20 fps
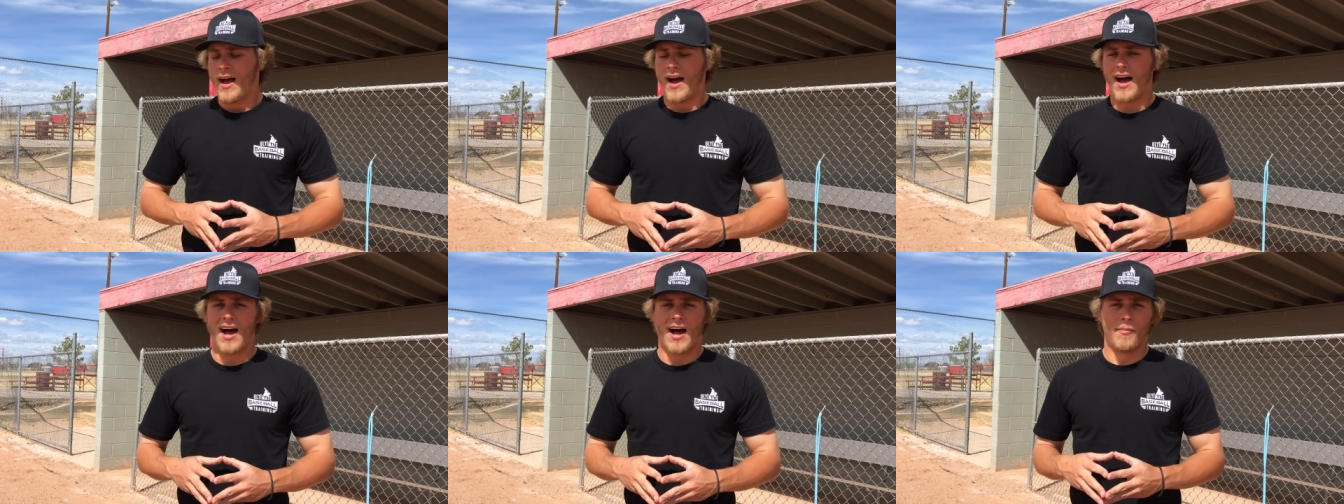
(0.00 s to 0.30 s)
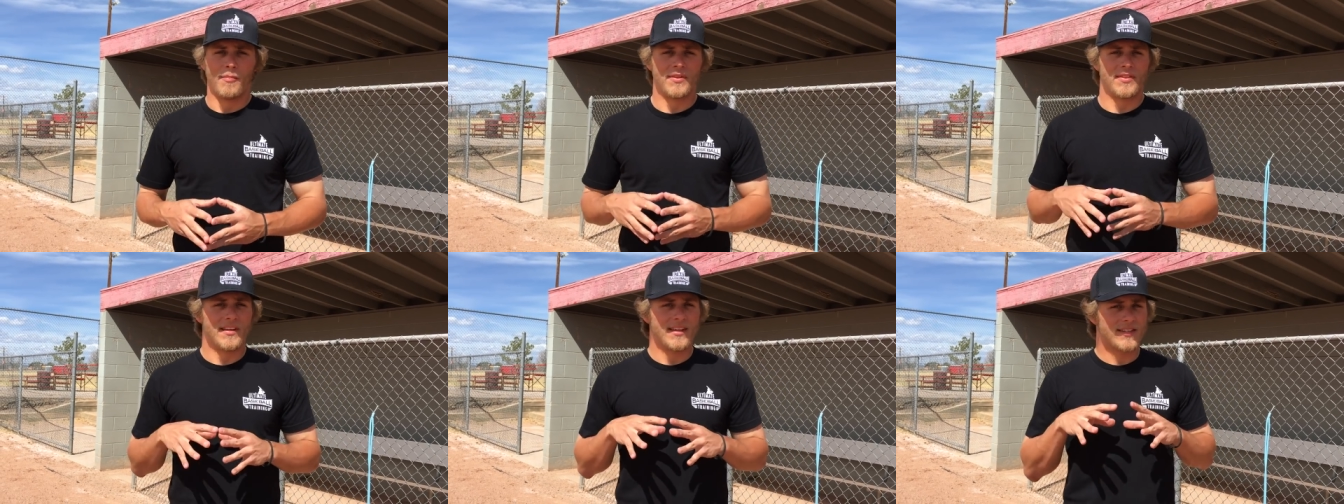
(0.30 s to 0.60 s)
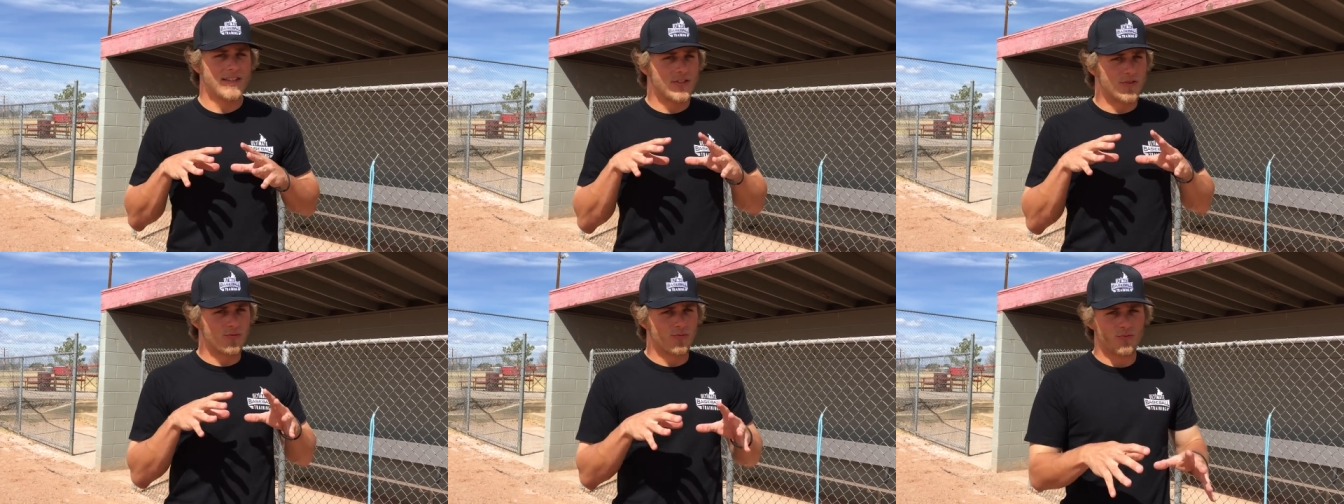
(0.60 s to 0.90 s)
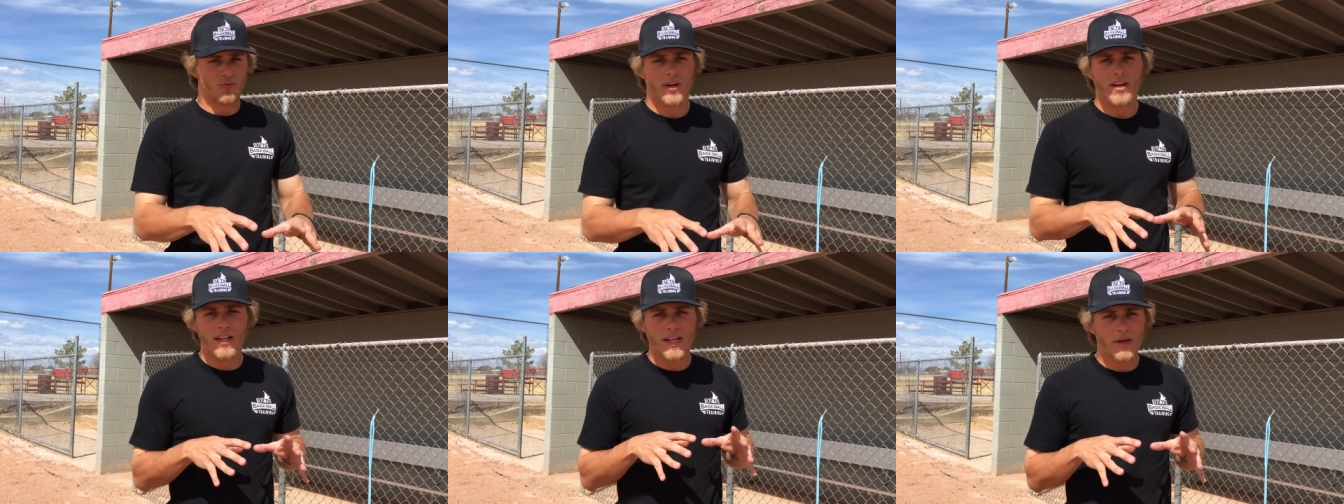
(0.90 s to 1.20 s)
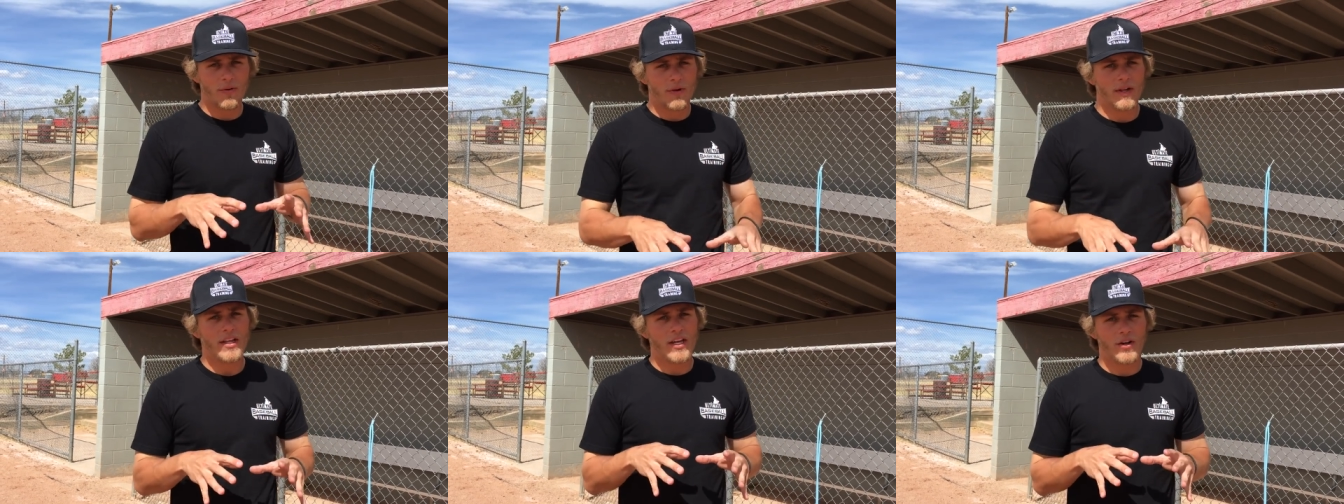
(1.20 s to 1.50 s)
Uh, but this is
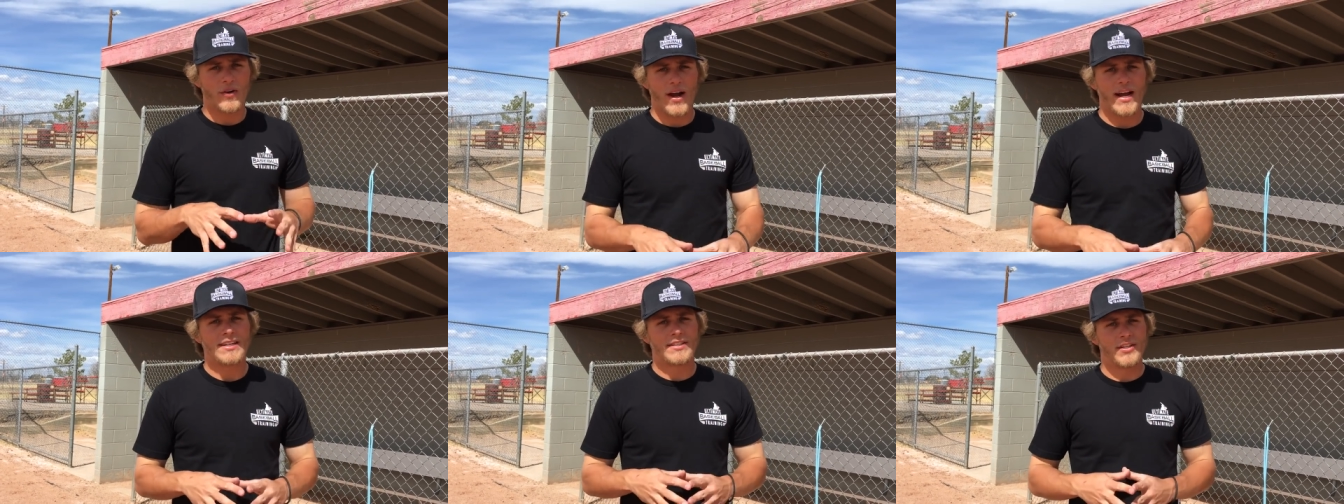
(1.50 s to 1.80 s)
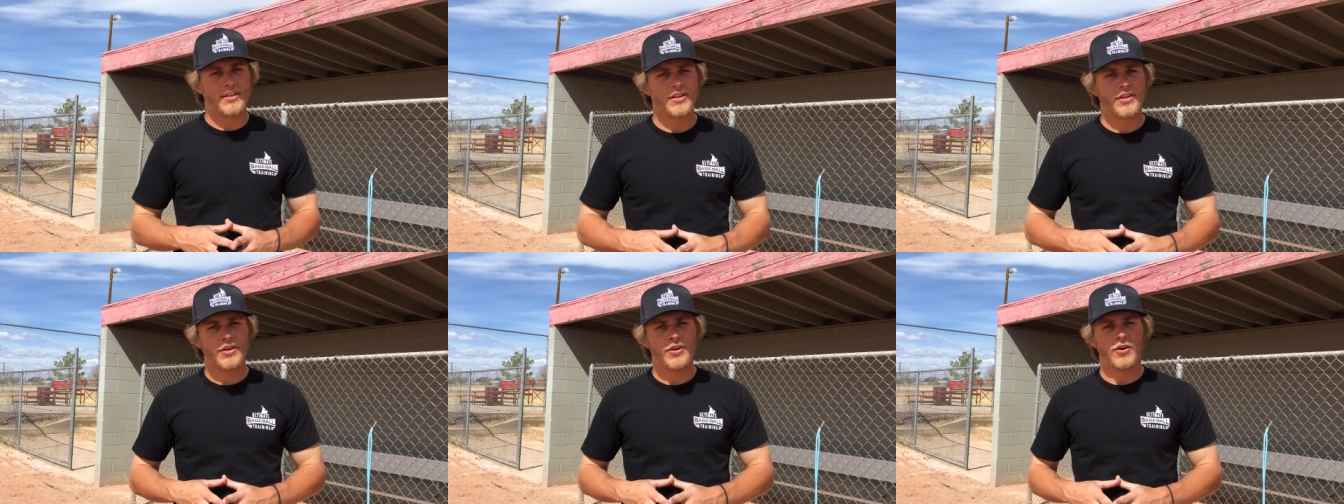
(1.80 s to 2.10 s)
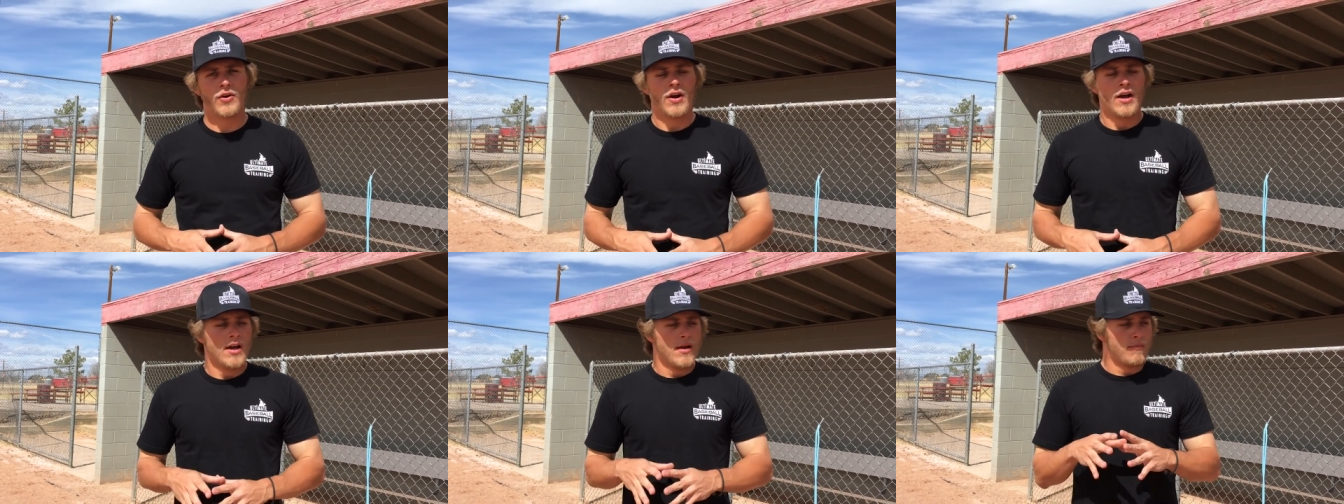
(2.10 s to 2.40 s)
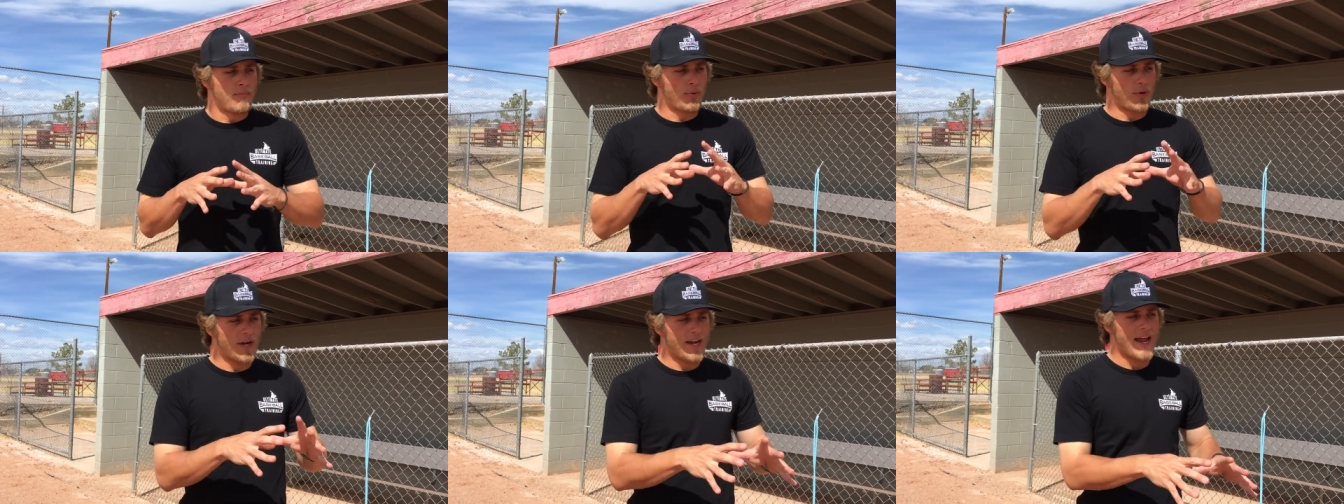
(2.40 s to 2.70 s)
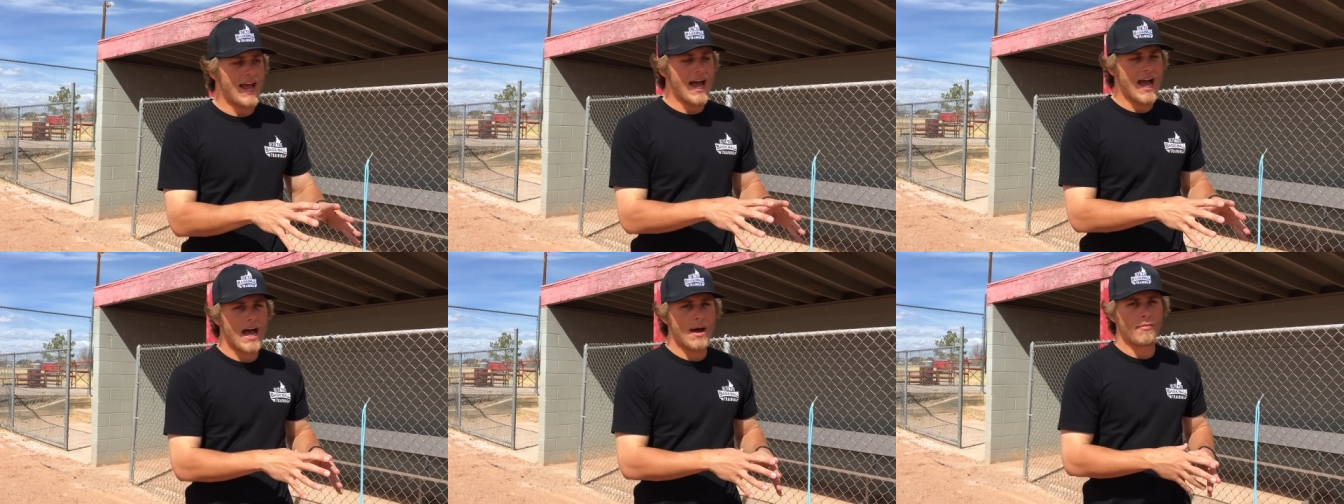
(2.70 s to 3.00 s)
really, really great to do
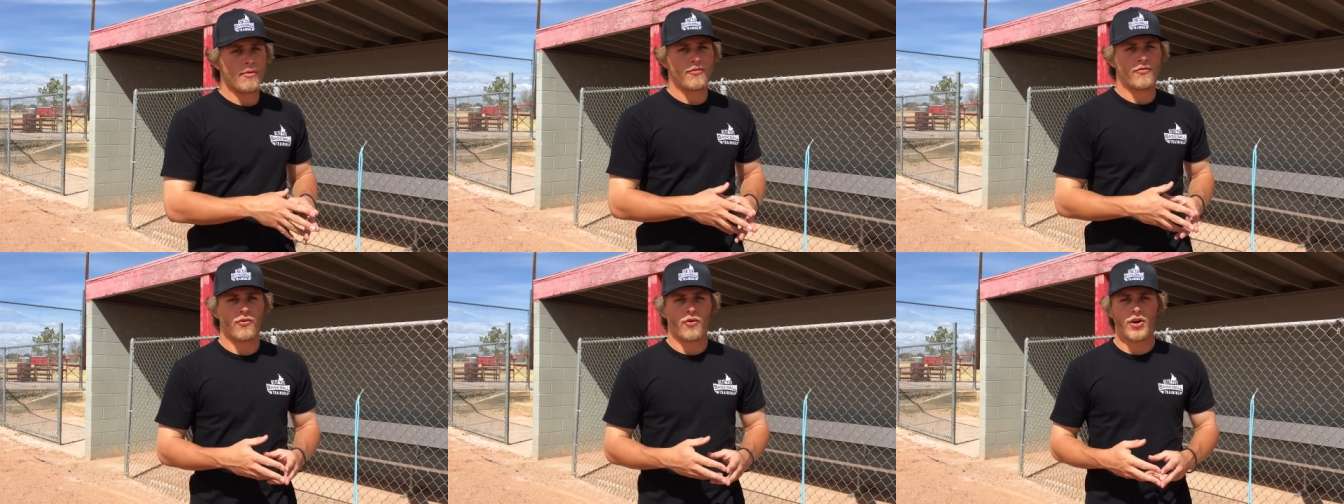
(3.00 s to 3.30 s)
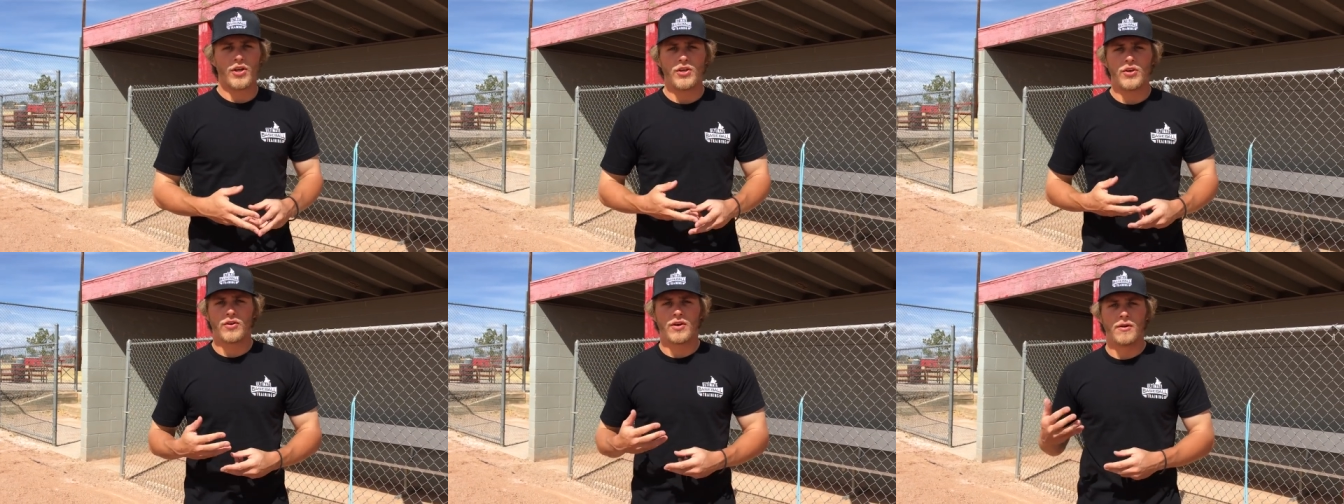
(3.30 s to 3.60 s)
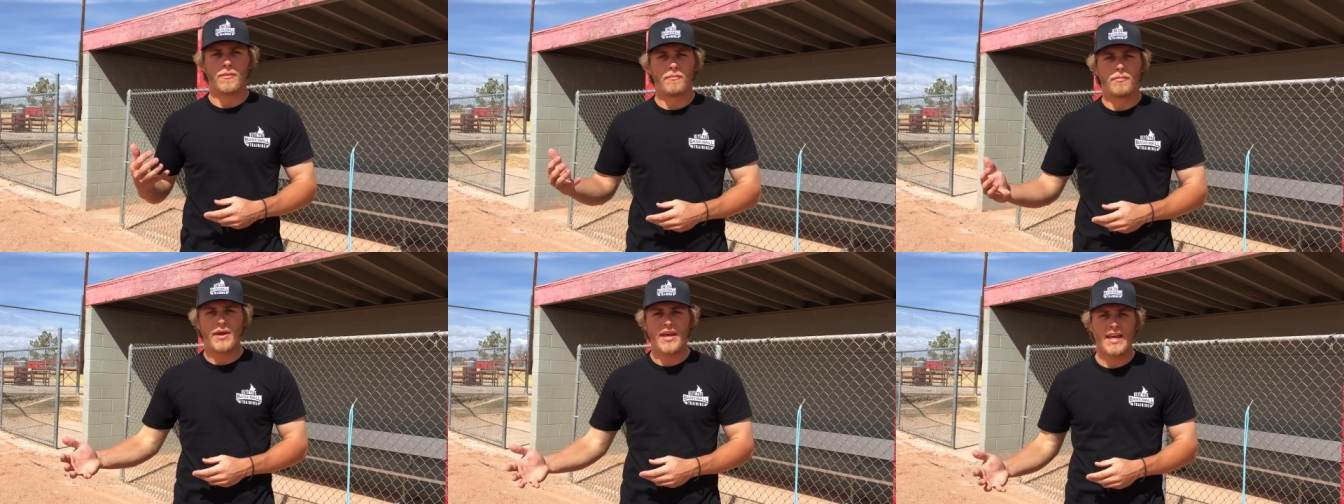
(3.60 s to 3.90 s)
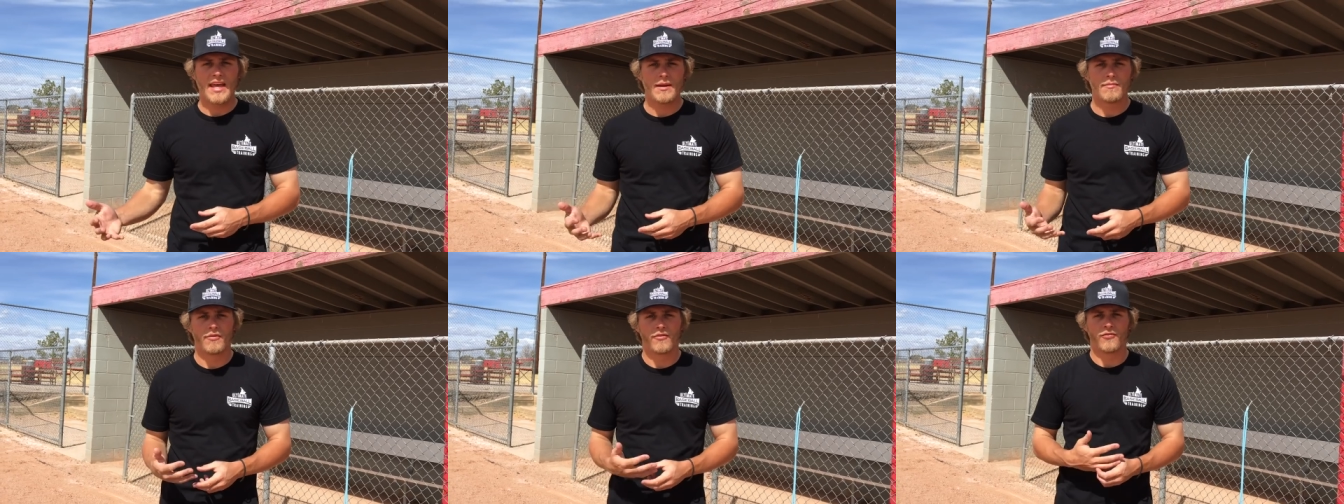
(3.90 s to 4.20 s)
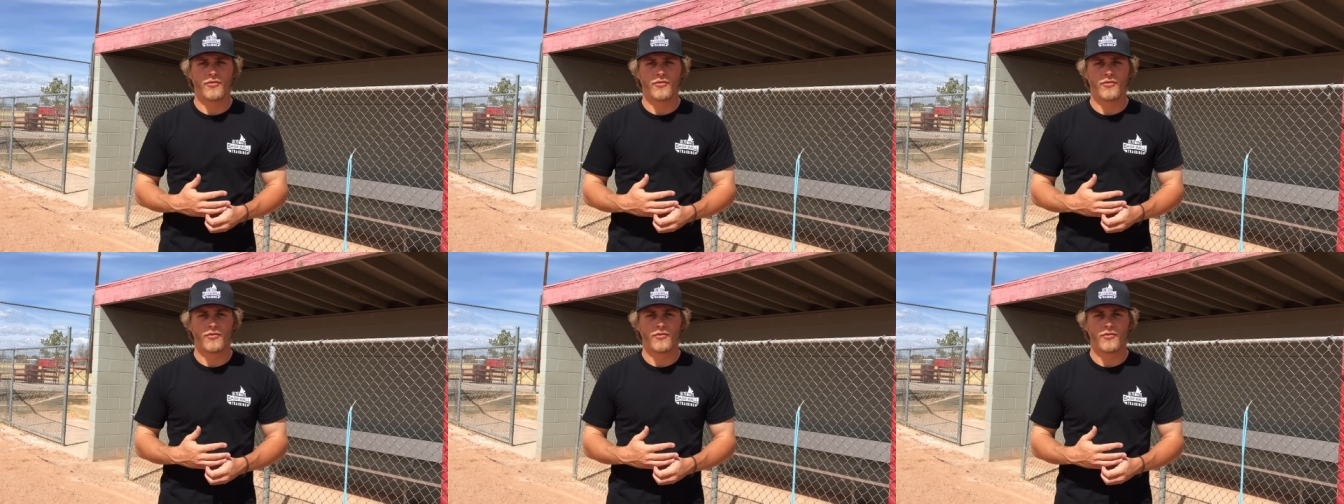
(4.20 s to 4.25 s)
prehab before you compete,